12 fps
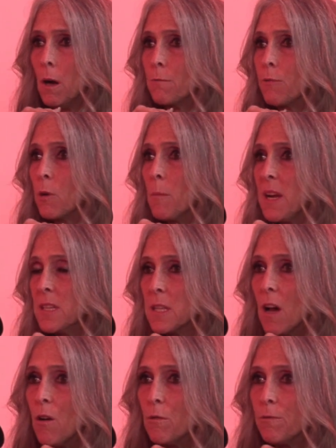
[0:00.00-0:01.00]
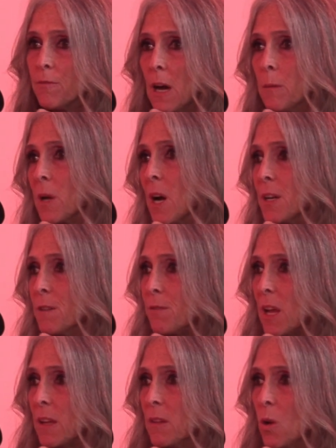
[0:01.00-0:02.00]
For myself, I'm kind of
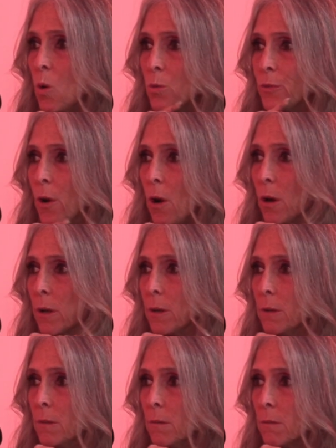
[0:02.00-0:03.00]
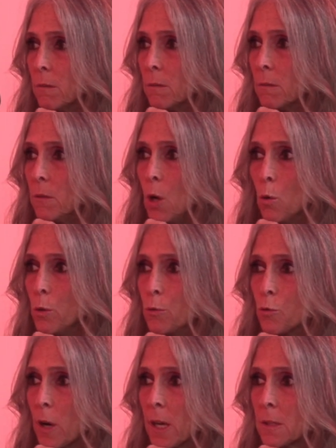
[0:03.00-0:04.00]
like the old dog and no new
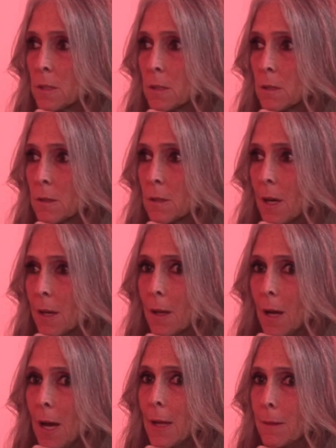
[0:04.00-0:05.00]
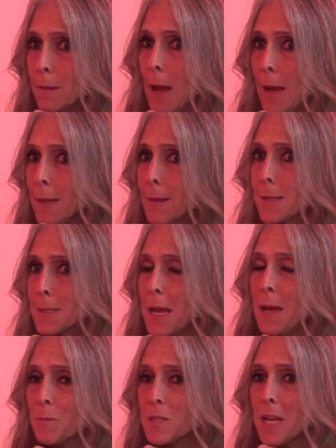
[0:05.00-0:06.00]
tricks. I like the
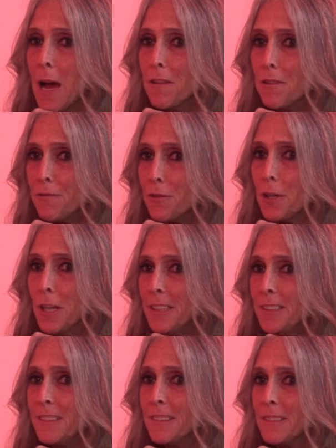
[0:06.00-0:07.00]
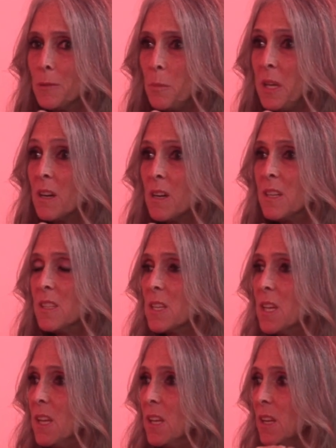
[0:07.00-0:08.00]
same style of foot because
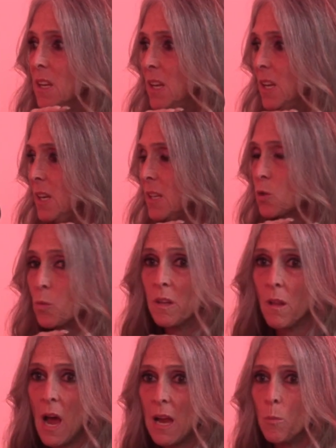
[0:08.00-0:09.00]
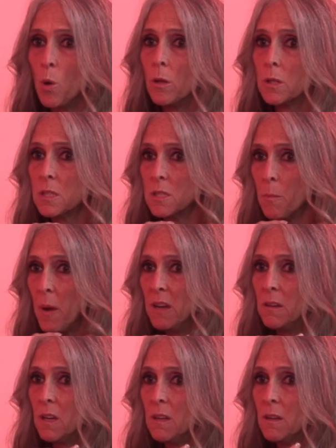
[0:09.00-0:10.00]
it's reliable, it's
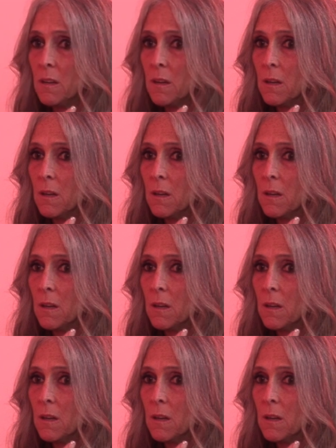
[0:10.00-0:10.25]
dependent,